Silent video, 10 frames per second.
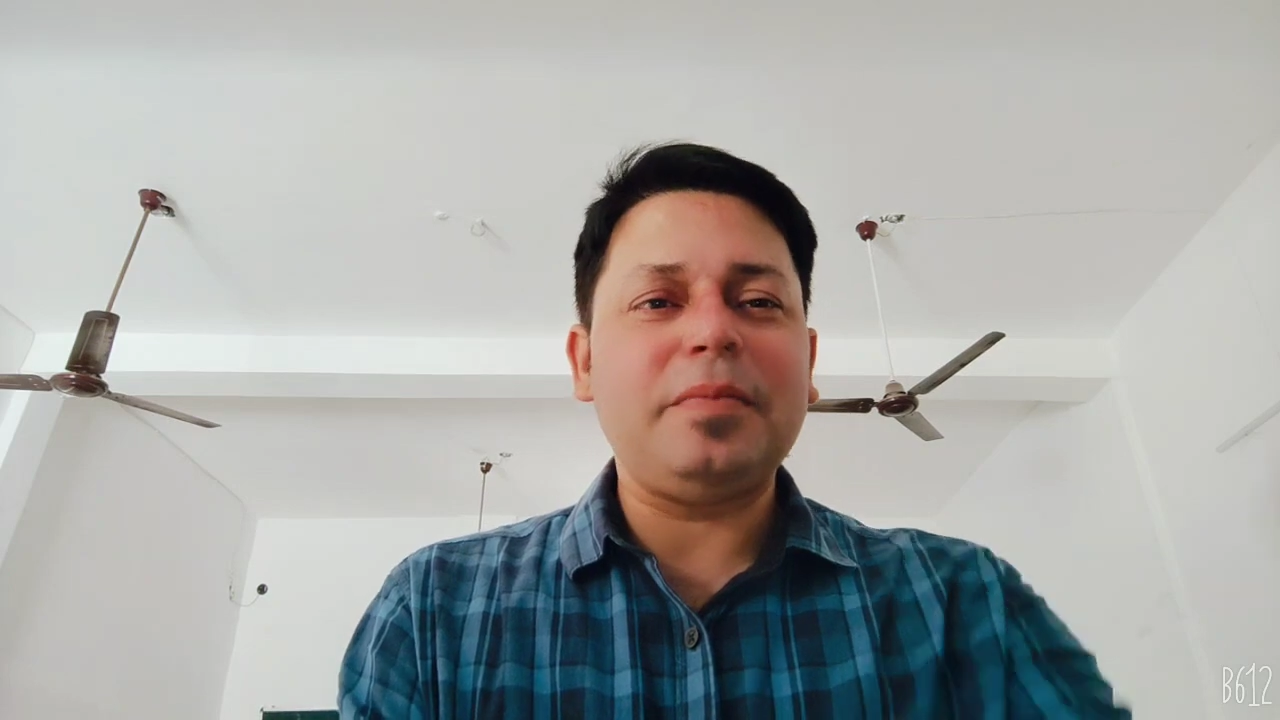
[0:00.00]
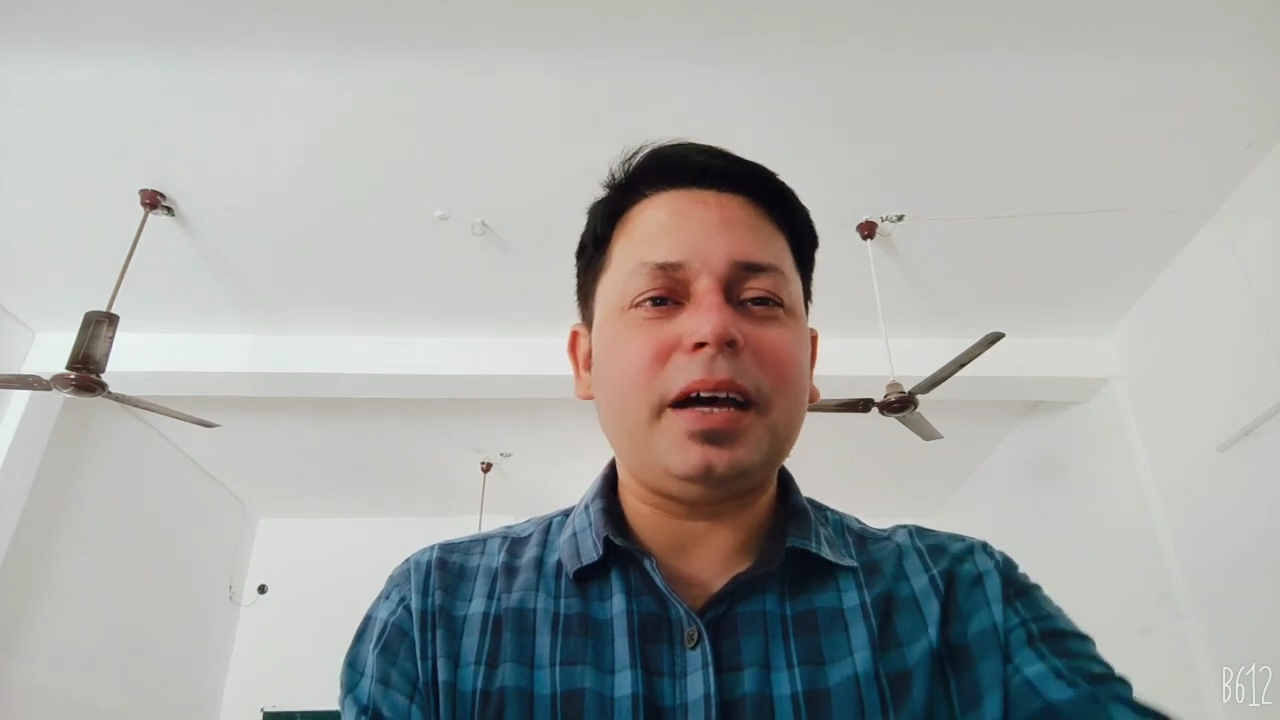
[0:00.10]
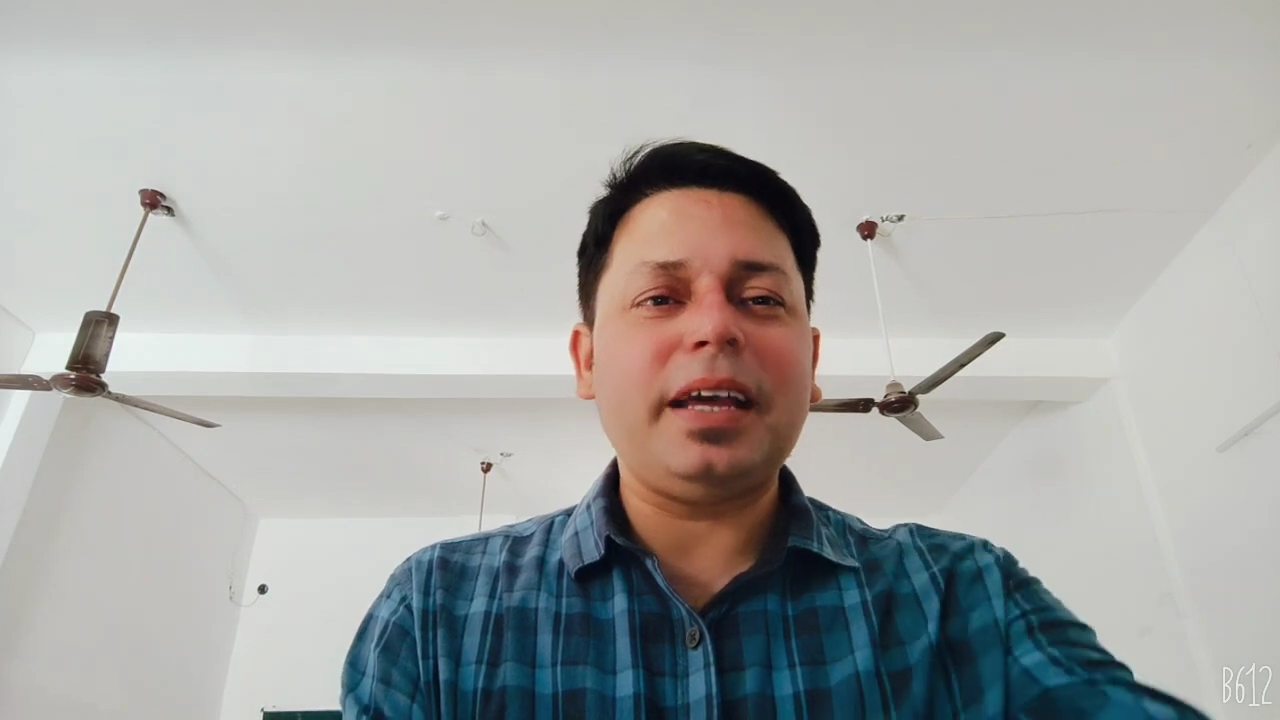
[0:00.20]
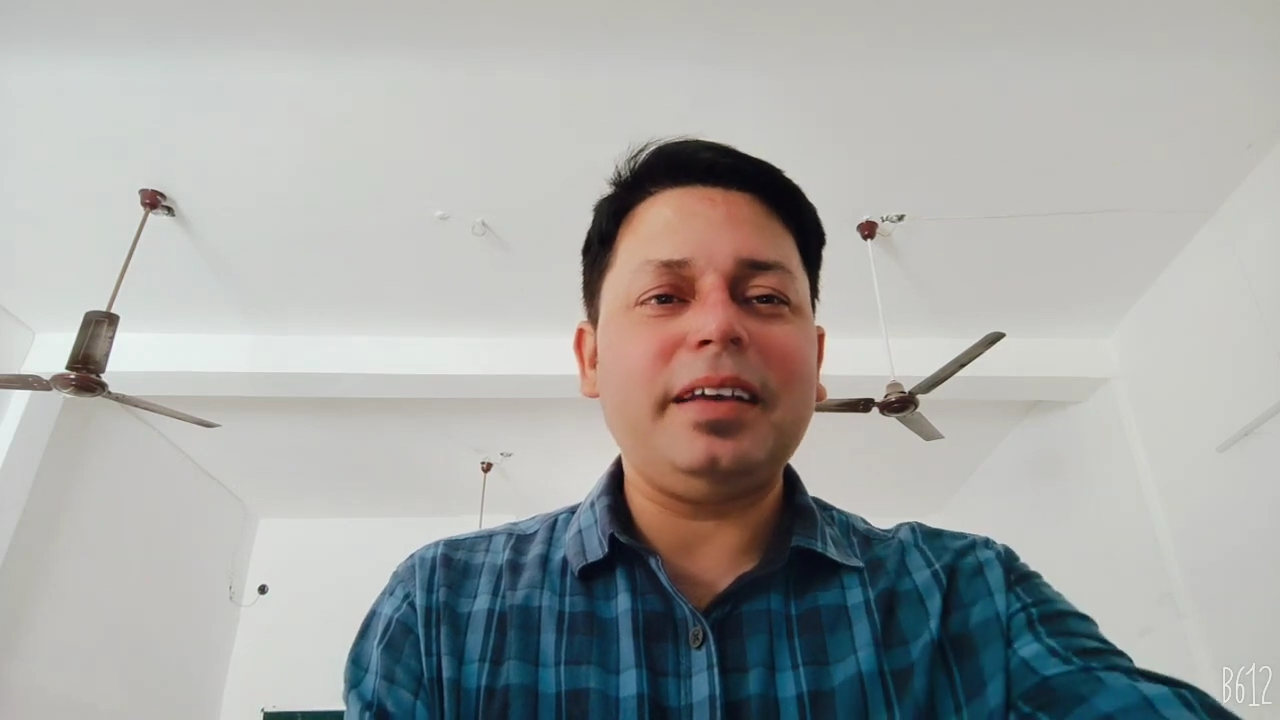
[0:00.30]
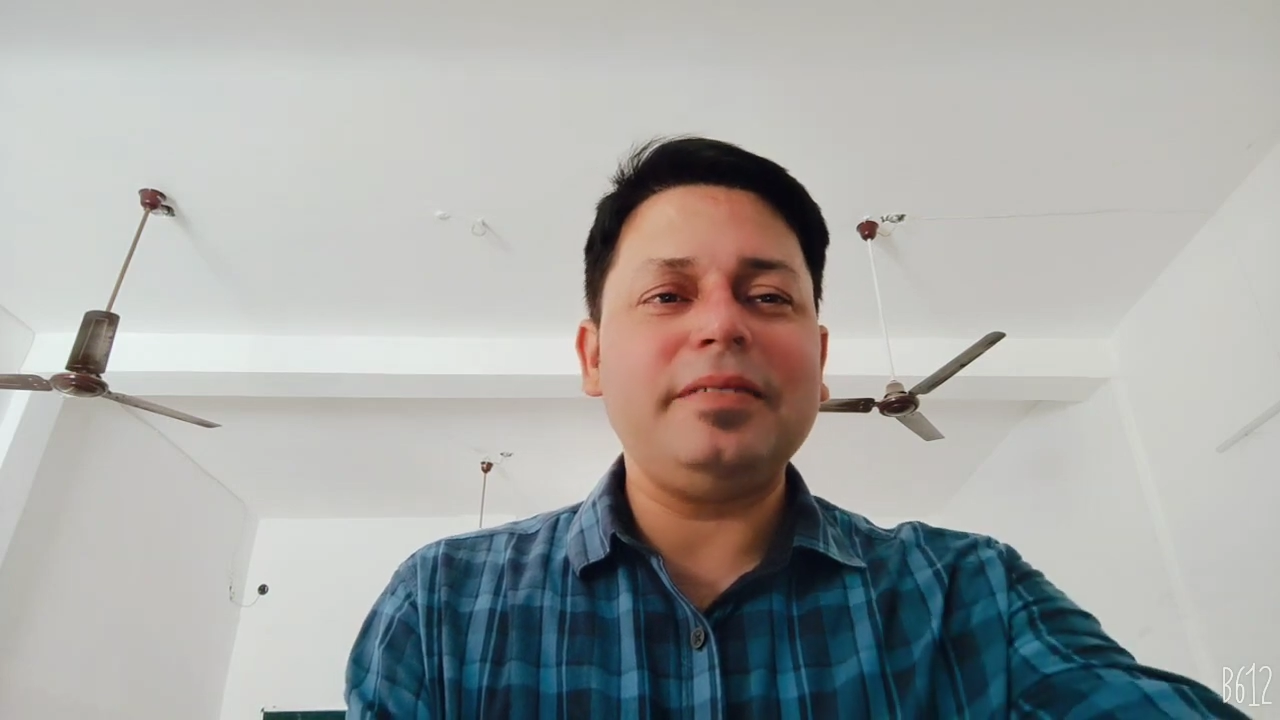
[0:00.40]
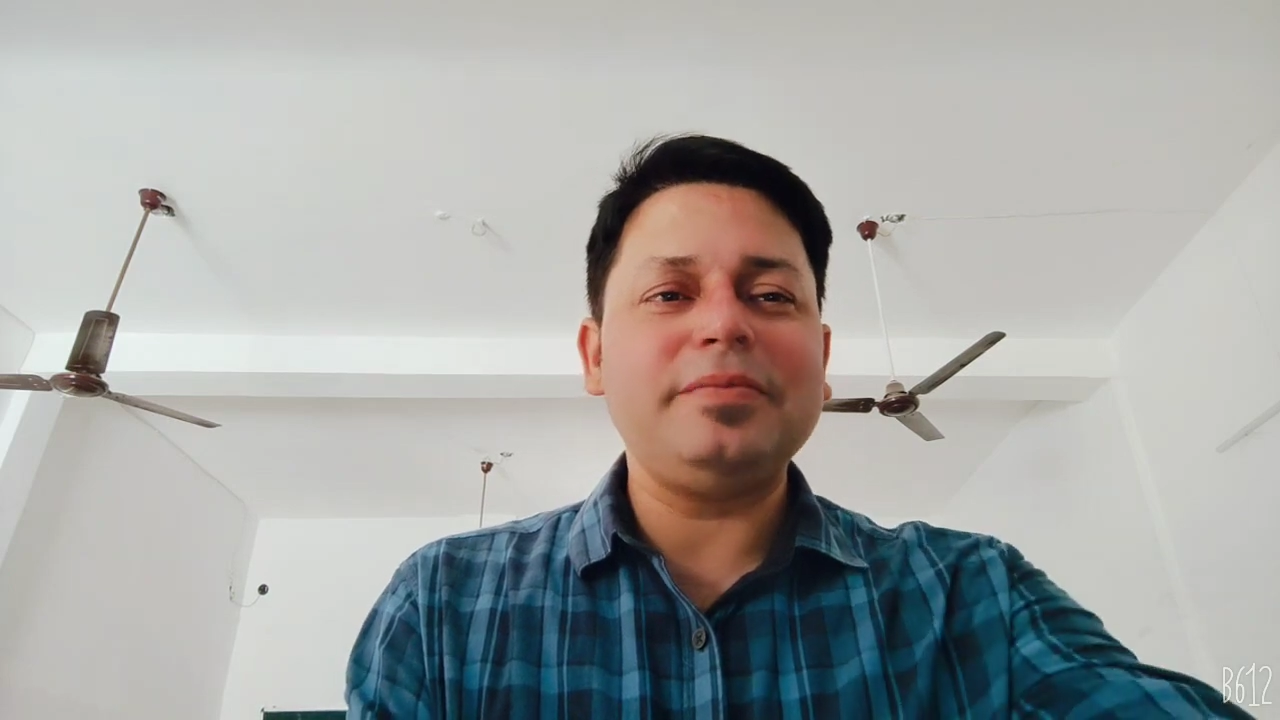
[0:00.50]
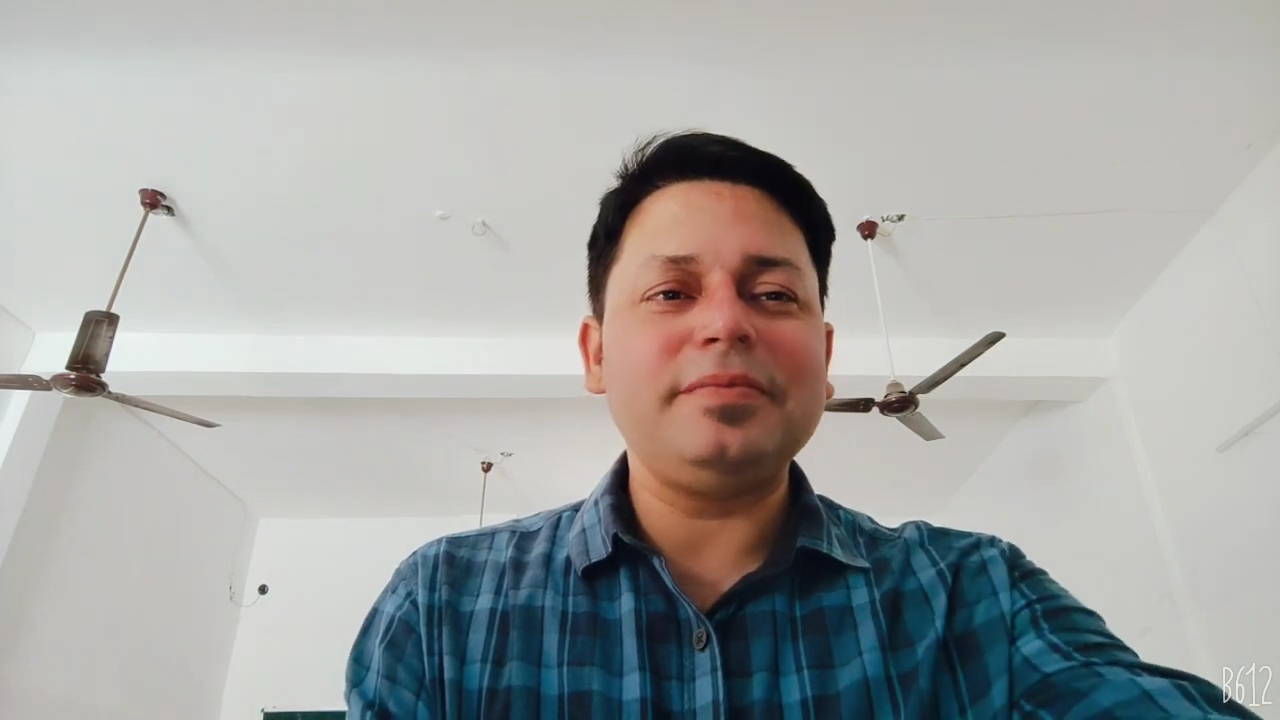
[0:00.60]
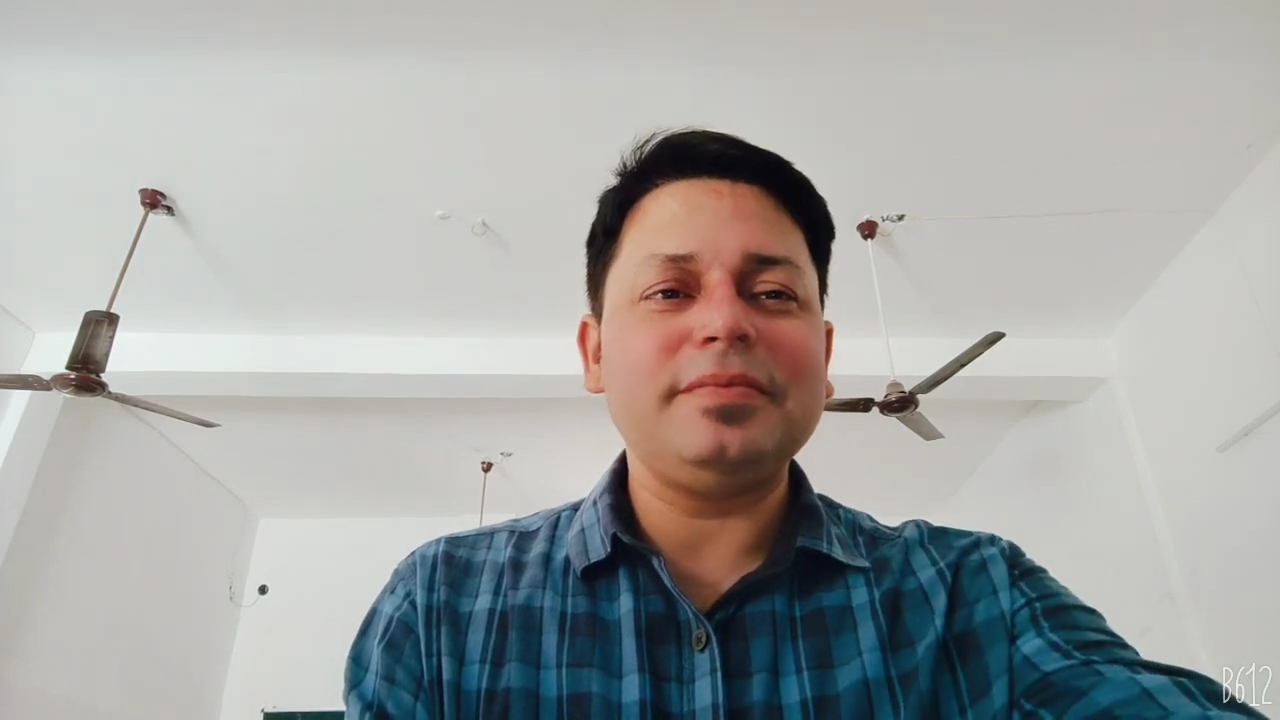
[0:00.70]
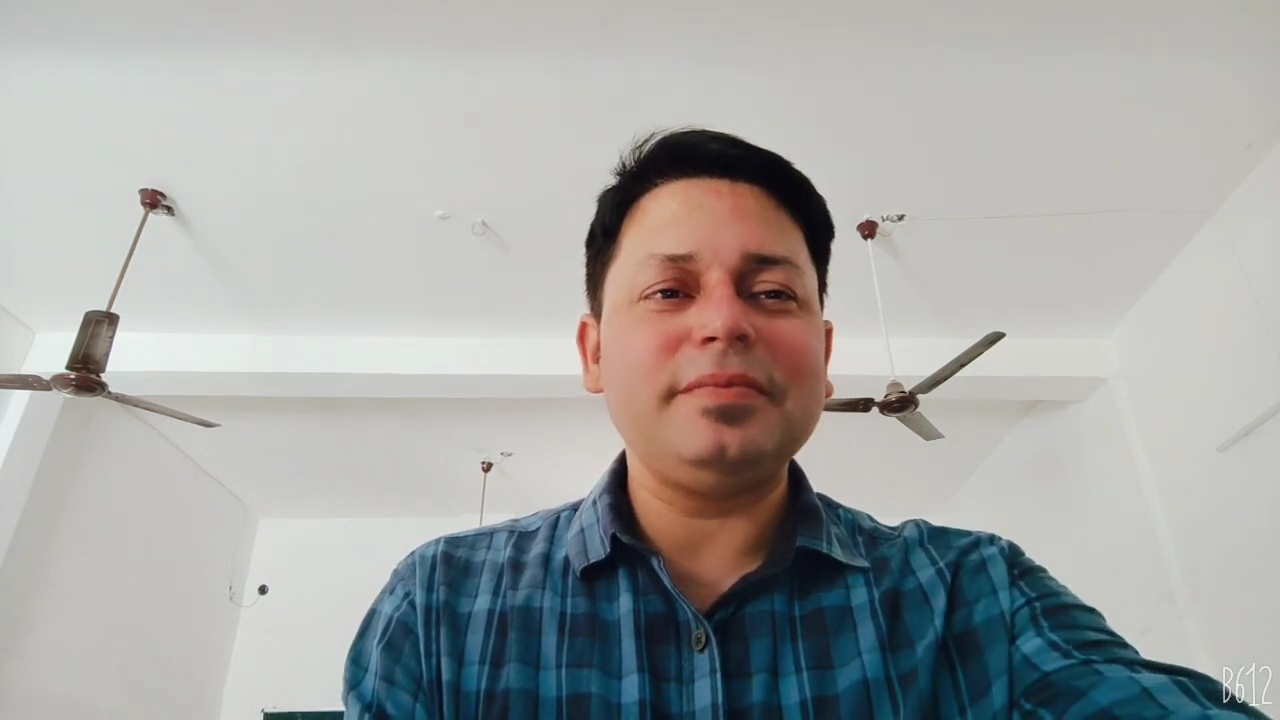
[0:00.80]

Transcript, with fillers: bye.